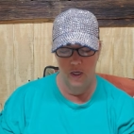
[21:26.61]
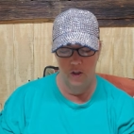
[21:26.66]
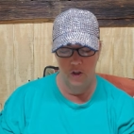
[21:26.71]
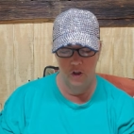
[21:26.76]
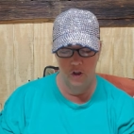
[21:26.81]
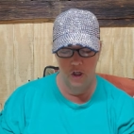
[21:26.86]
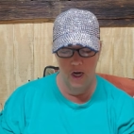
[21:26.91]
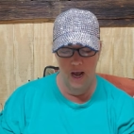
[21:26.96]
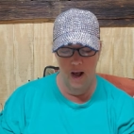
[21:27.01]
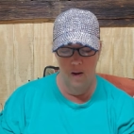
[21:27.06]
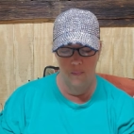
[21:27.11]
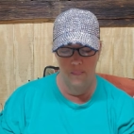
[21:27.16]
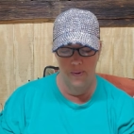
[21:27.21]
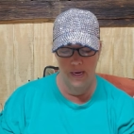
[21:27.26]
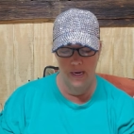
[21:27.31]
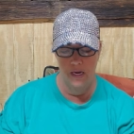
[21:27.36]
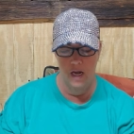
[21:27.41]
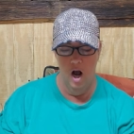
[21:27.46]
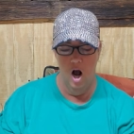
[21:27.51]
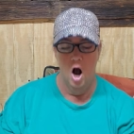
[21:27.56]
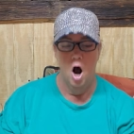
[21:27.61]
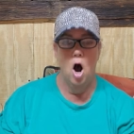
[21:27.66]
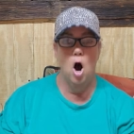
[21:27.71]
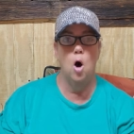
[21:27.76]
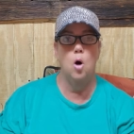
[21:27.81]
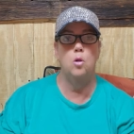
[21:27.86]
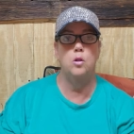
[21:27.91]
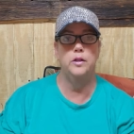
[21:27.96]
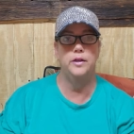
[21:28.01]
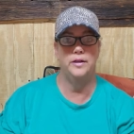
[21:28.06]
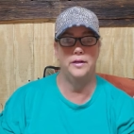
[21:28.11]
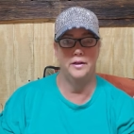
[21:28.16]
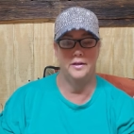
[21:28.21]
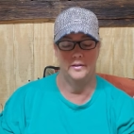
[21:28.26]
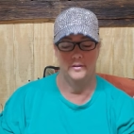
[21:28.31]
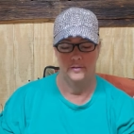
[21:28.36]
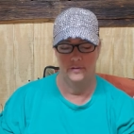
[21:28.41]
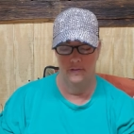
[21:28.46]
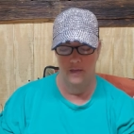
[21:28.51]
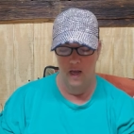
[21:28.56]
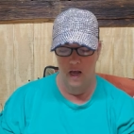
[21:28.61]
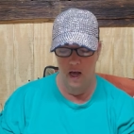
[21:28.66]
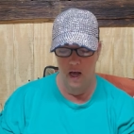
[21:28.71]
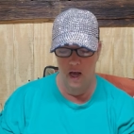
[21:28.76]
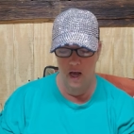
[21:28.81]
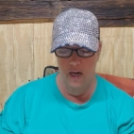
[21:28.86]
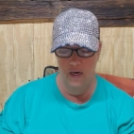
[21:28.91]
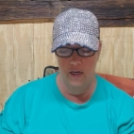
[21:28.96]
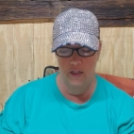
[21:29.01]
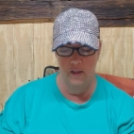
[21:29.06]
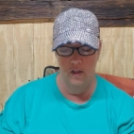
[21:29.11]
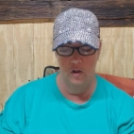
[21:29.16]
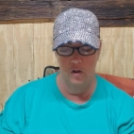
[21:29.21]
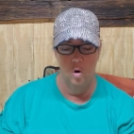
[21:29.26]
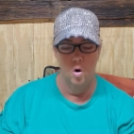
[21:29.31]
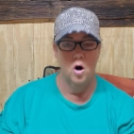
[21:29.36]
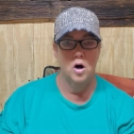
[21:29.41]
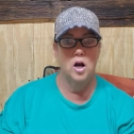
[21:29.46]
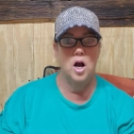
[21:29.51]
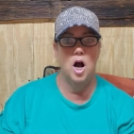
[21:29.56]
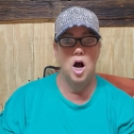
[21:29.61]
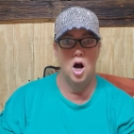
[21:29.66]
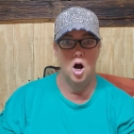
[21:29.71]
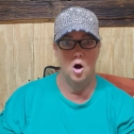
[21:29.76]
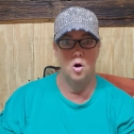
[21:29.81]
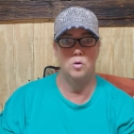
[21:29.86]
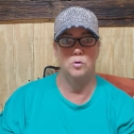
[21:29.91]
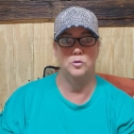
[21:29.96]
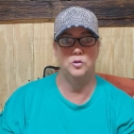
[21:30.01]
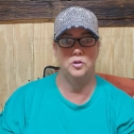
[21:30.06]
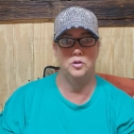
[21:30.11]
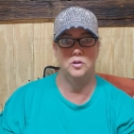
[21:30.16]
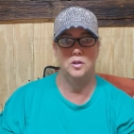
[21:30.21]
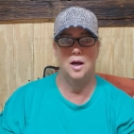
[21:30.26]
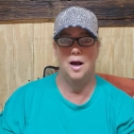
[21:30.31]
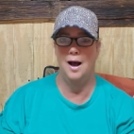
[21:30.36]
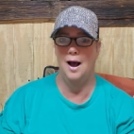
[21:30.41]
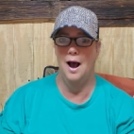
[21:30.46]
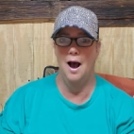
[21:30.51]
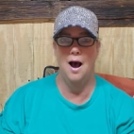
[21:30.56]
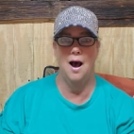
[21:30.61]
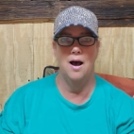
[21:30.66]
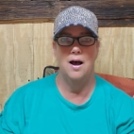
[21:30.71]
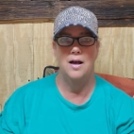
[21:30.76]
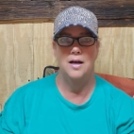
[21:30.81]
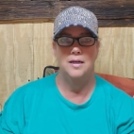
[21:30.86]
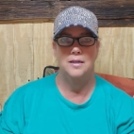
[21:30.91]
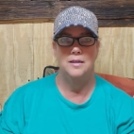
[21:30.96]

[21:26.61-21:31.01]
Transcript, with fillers: shall be holiness unto the Lord of hosts. Ha!